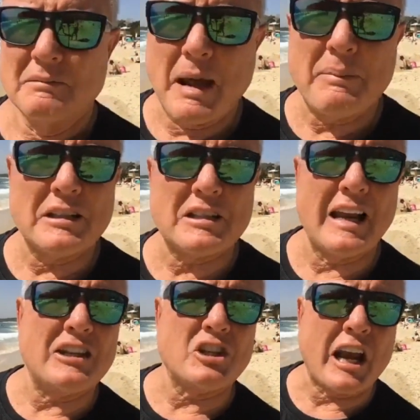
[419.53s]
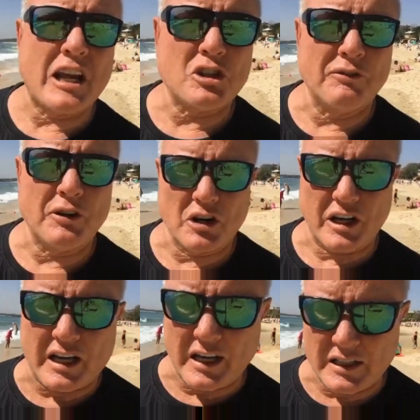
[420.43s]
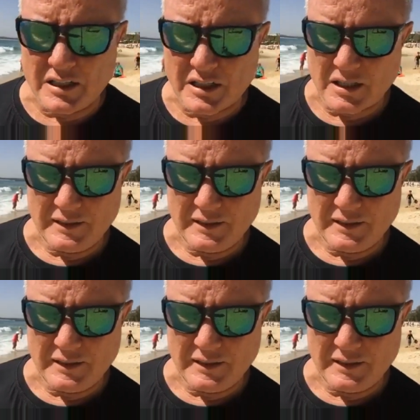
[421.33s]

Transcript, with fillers: Maybe it's an education for your kids.